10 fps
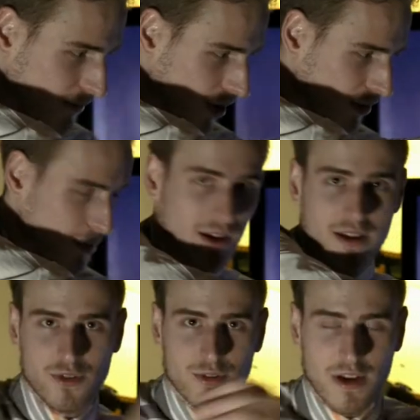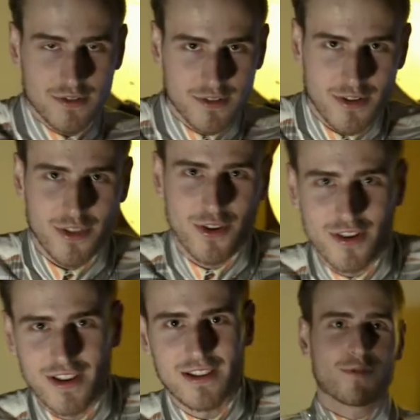Malbec
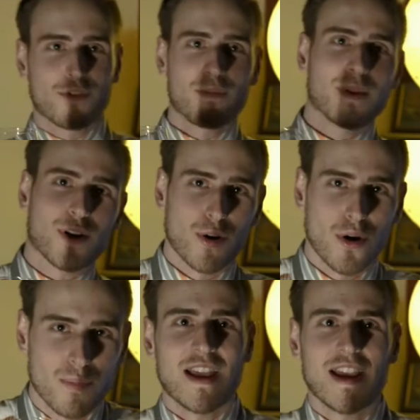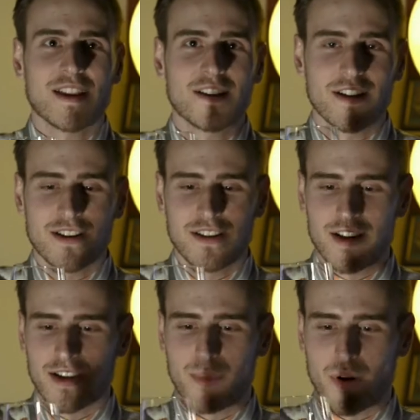2013 from the co-op,
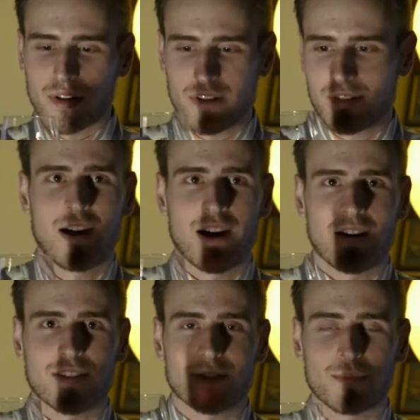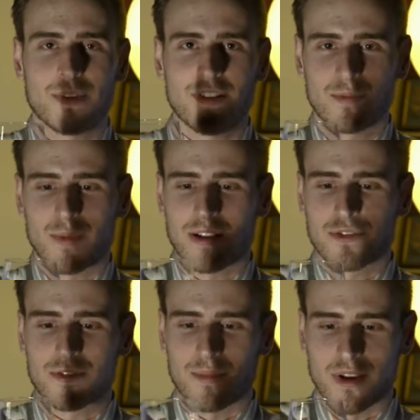8.99 a bottle. I've had some decent
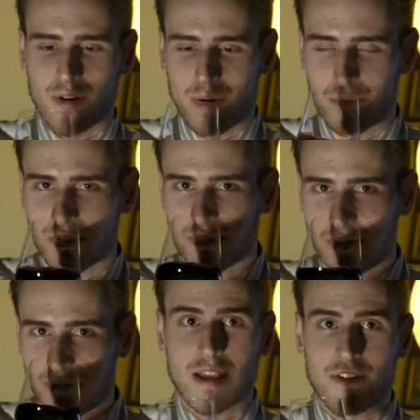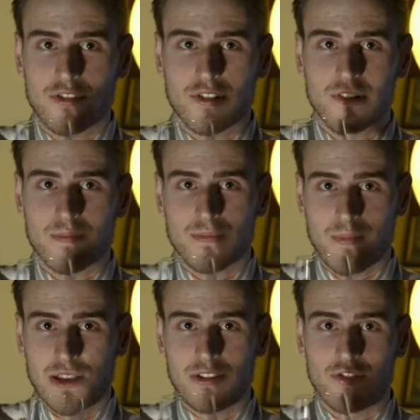wines from the co-op recently, occasional
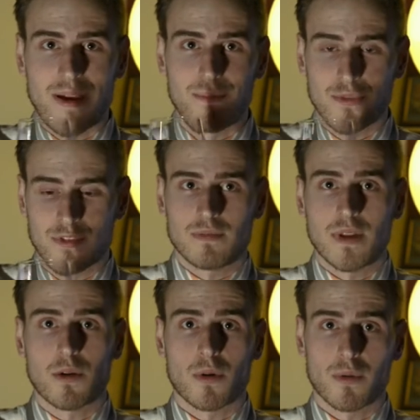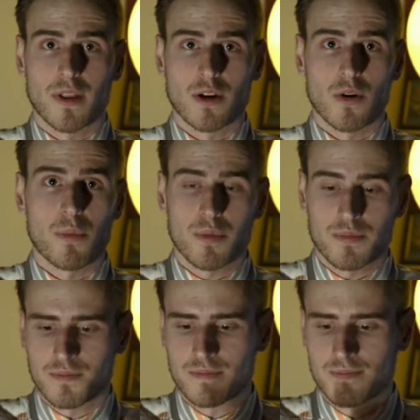hidden gems. Not wrong with the co-op.